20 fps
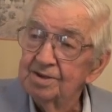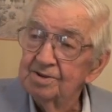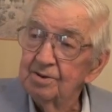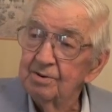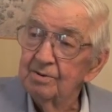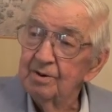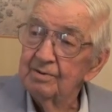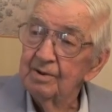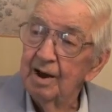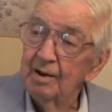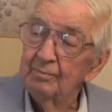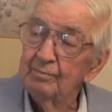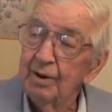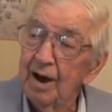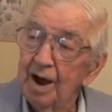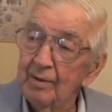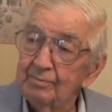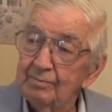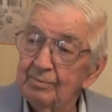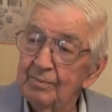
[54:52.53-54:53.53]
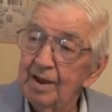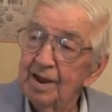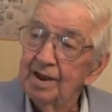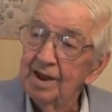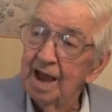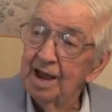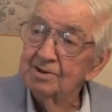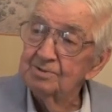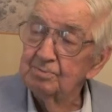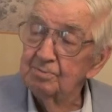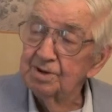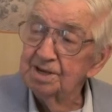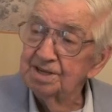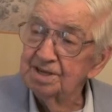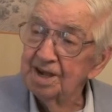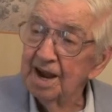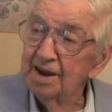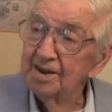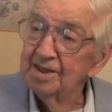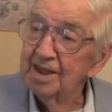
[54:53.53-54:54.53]
So I popped, as we
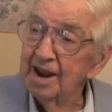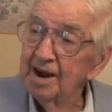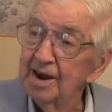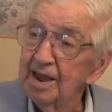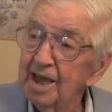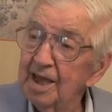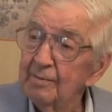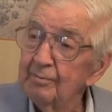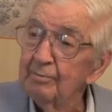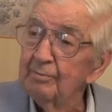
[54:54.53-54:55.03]
said then,